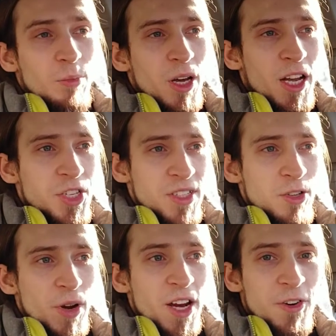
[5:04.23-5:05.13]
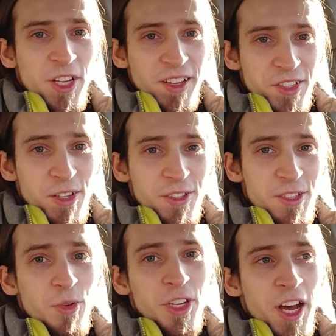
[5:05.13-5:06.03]
but I just don't advertise it
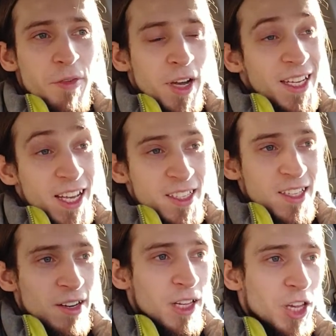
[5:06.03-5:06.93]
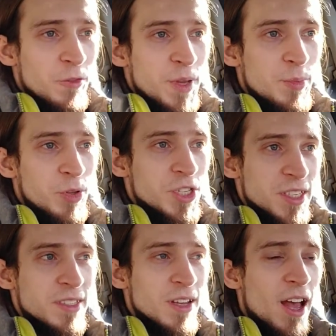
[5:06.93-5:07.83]
soon enough, I guess, and a lot of people
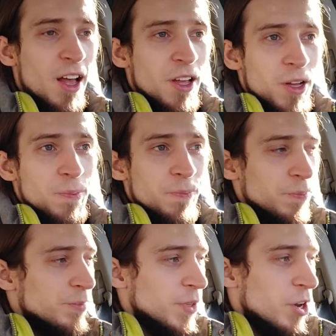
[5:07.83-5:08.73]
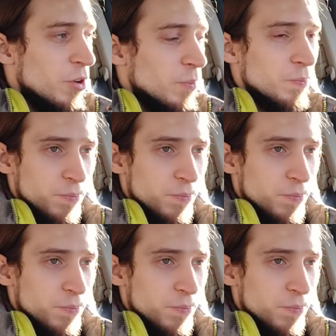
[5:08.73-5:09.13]
just, you know,